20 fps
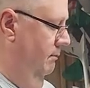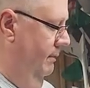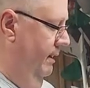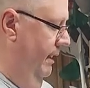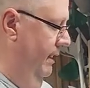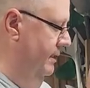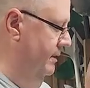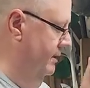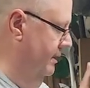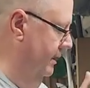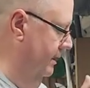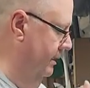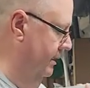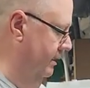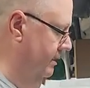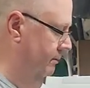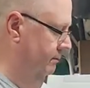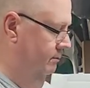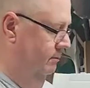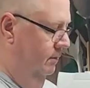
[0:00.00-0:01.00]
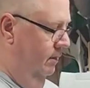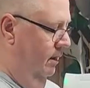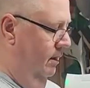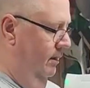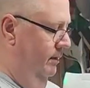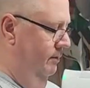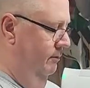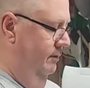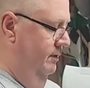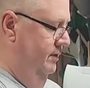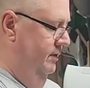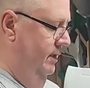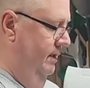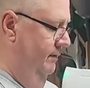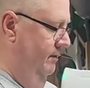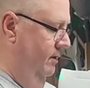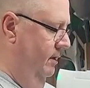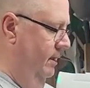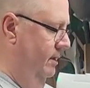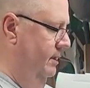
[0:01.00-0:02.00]
my antenna on the
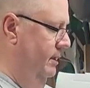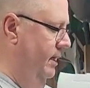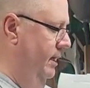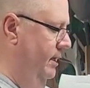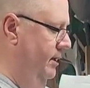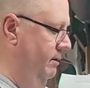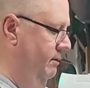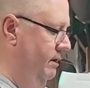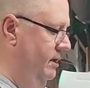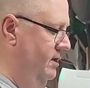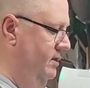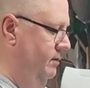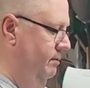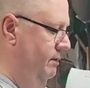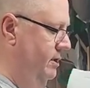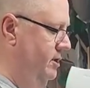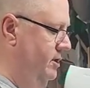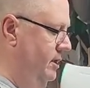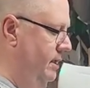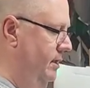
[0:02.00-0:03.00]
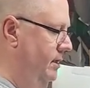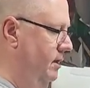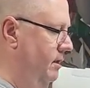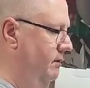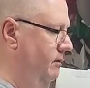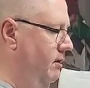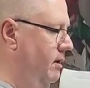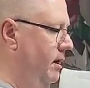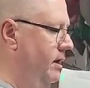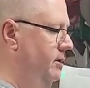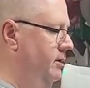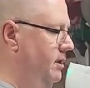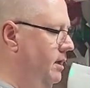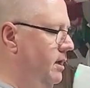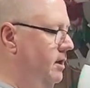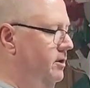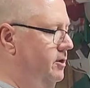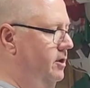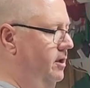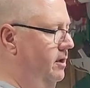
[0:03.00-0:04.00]
receiver at ninety degrees from each other. I've already
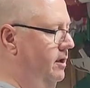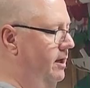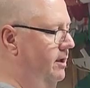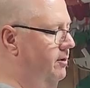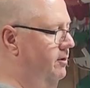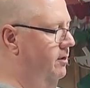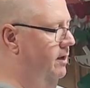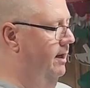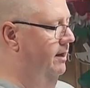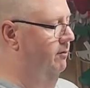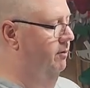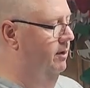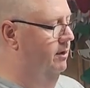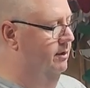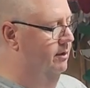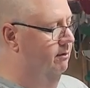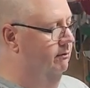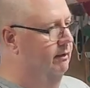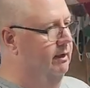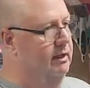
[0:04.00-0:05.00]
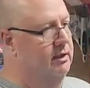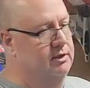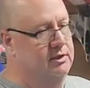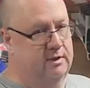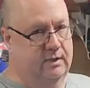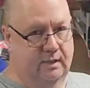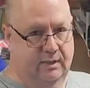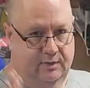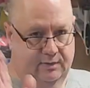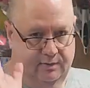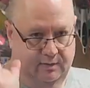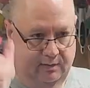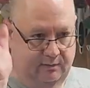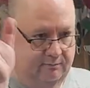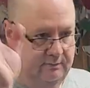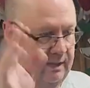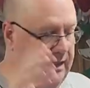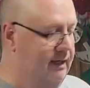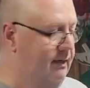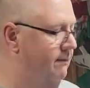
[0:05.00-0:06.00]
took her out the driveway, did a range test
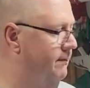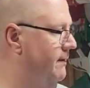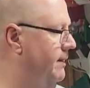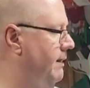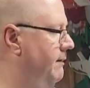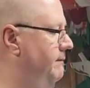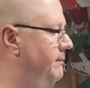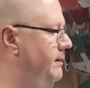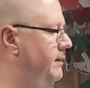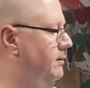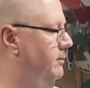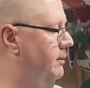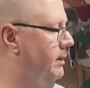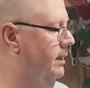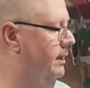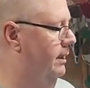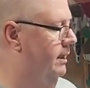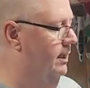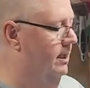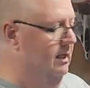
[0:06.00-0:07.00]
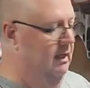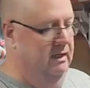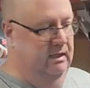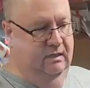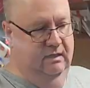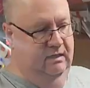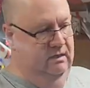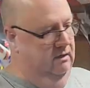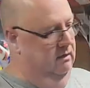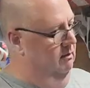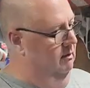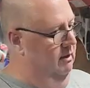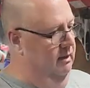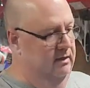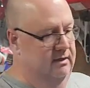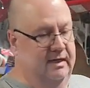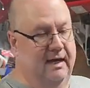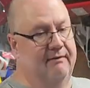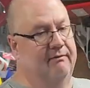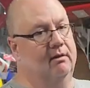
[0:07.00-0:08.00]
at ninety-five feet away.
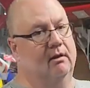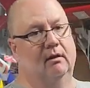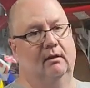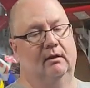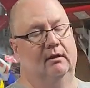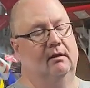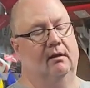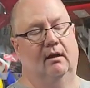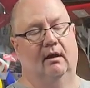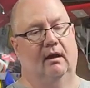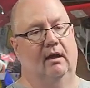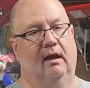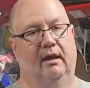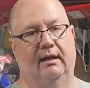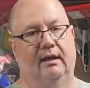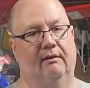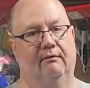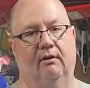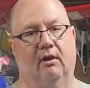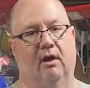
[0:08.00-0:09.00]
Never, I never